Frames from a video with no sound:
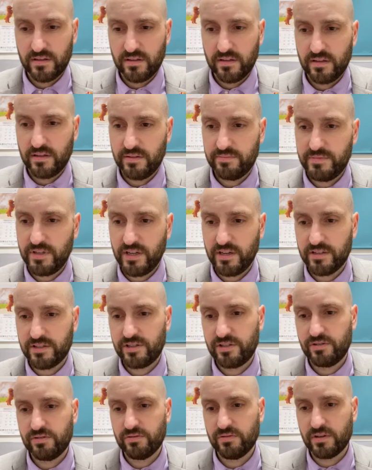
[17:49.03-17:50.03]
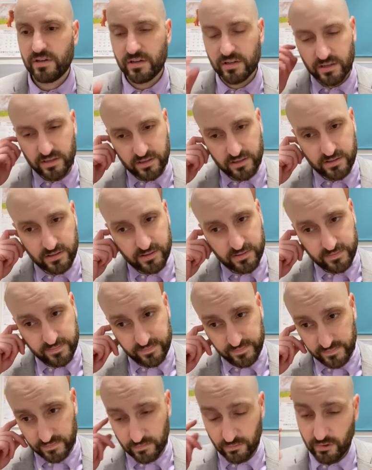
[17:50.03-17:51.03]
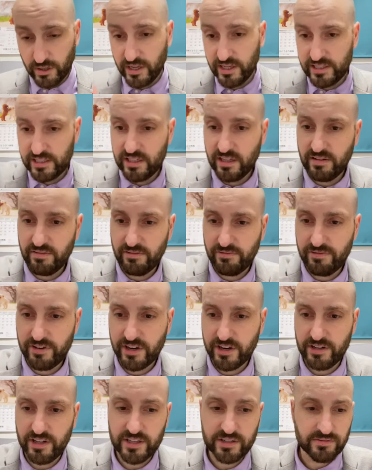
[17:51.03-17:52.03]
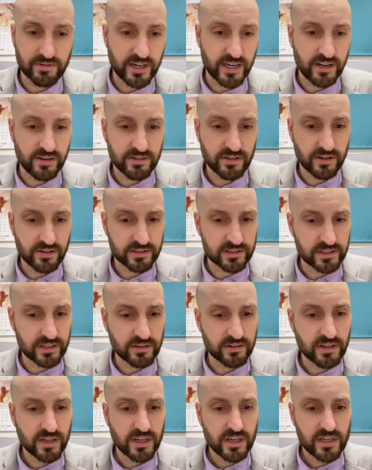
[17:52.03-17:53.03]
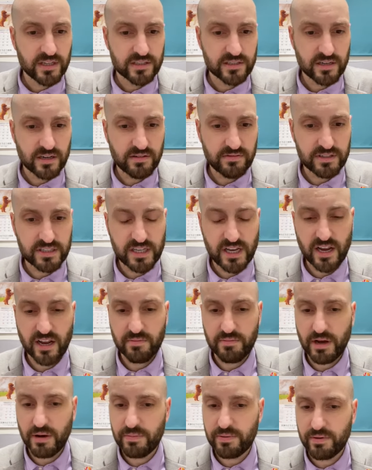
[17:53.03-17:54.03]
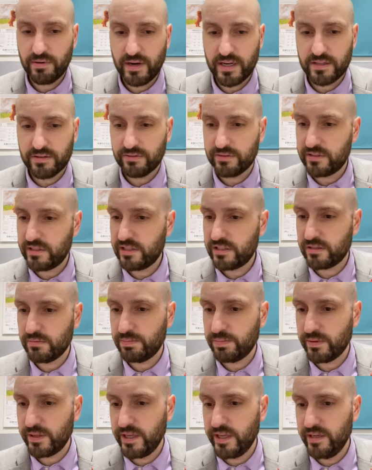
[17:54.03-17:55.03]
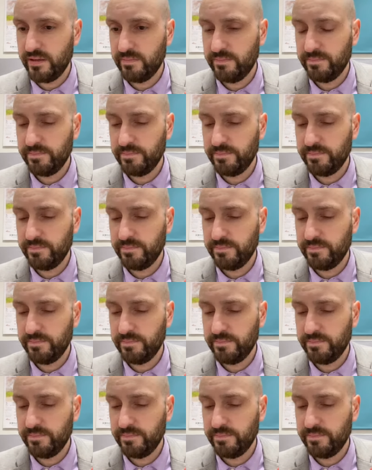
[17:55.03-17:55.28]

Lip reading: I'm not sure. Well, I still haven't figured this one out also. Sort of a saying about parental discipline.